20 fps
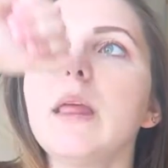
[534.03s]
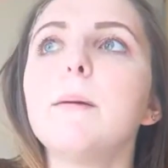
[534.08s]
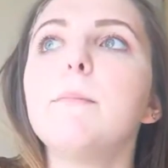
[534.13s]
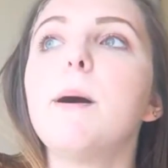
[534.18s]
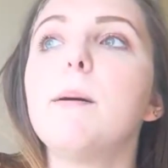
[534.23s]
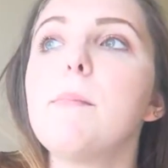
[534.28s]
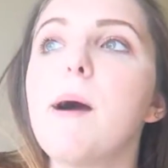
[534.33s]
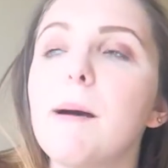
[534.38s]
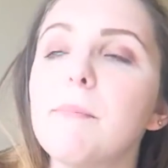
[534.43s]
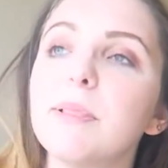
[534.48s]

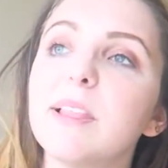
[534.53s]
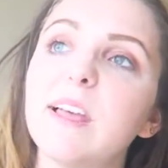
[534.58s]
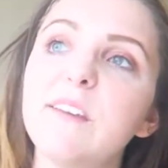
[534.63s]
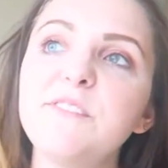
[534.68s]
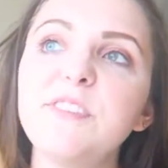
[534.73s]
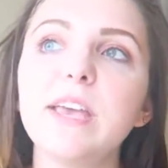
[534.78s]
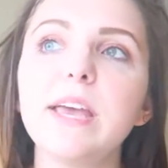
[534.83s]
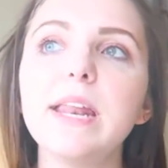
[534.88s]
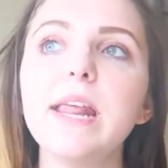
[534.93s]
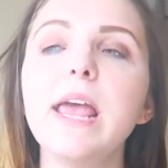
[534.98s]
My mom
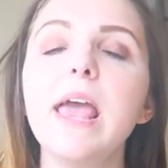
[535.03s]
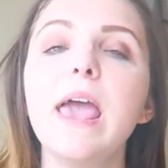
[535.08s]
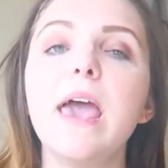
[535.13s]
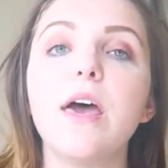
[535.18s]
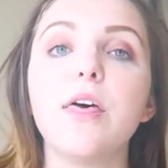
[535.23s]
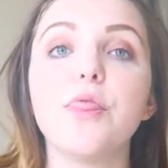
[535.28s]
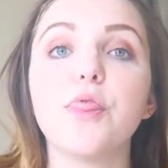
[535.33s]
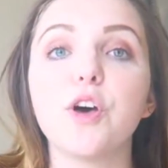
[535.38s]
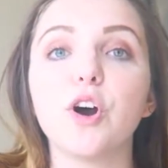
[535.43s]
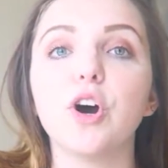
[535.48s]
lifted
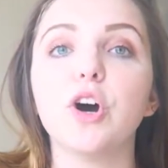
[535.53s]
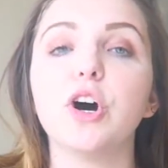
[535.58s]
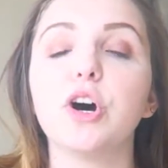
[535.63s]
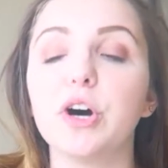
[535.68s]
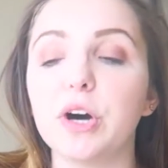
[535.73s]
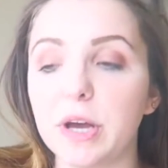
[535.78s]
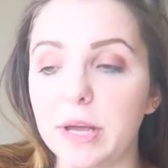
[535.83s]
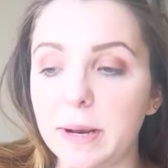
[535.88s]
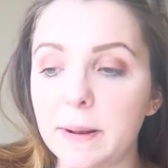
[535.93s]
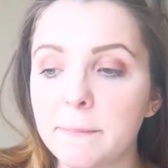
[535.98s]
the
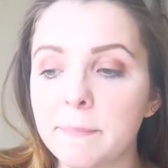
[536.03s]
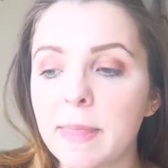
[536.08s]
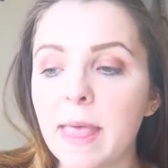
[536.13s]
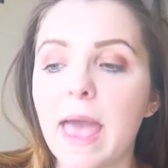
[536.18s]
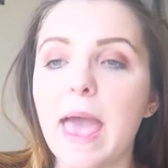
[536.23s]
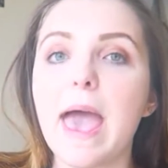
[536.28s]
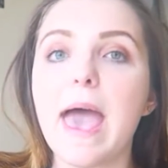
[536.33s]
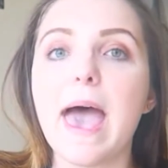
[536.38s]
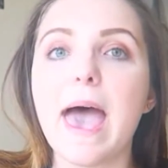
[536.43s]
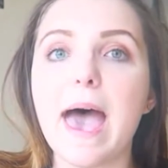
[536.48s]
hood
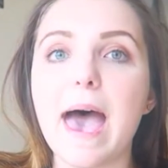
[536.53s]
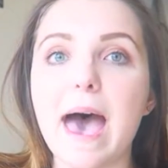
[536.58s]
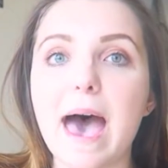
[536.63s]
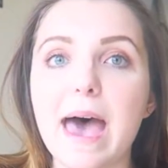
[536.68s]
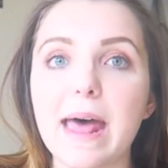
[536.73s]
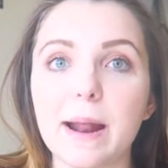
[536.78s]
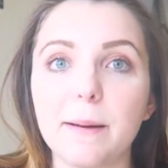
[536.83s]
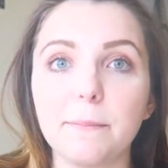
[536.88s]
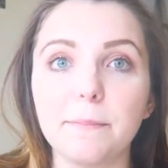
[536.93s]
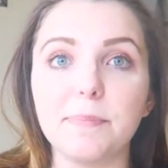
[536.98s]

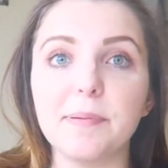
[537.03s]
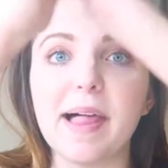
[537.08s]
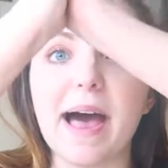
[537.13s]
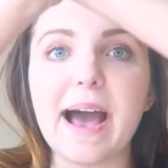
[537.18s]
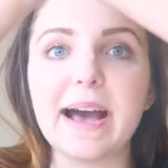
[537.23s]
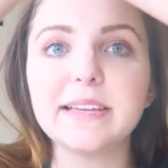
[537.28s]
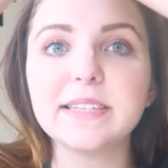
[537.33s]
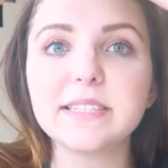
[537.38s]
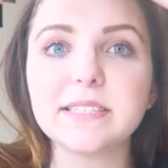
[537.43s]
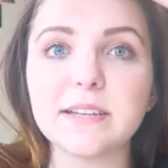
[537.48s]
and a
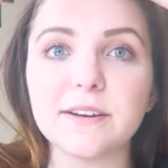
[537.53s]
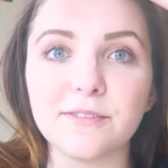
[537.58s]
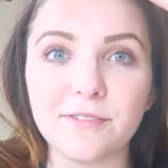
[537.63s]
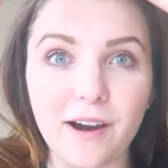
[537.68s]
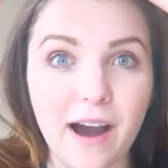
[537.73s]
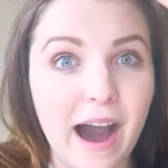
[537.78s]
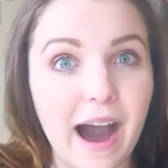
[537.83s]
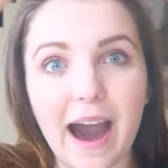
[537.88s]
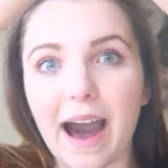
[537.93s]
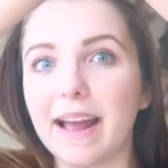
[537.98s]
blast of
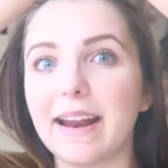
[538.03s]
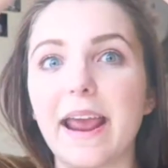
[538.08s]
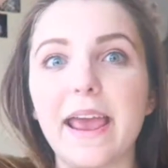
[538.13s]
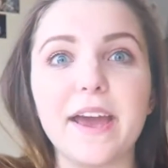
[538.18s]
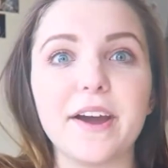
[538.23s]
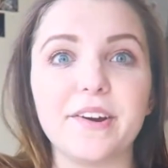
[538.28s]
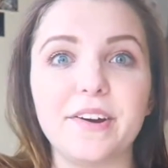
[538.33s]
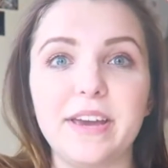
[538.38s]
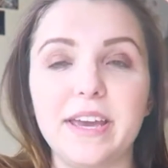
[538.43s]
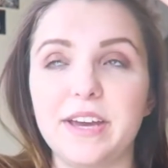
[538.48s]
hot
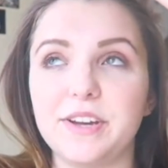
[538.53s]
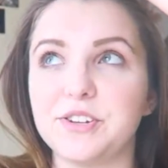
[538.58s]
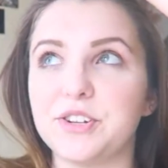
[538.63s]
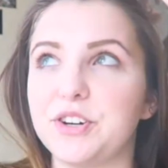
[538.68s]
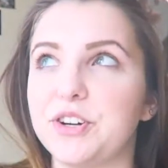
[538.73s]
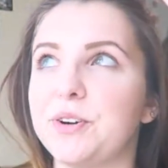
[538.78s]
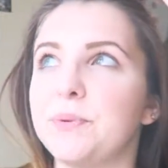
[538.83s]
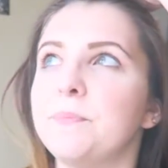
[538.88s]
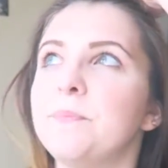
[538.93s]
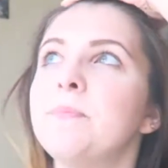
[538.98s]
air hit
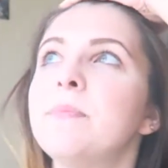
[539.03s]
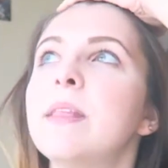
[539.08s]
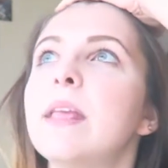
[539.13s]
her.